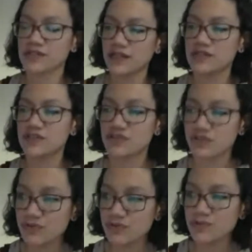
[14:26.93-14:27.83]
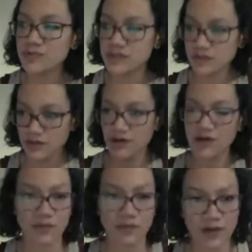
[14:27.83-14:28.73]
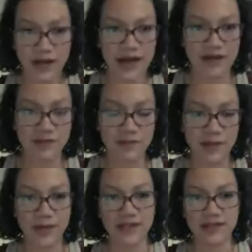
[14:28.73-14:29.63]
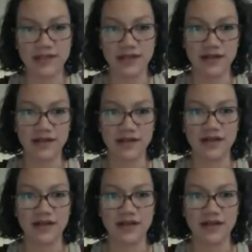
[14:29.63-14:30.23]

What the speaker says: And then tubes are what I have in my palette there.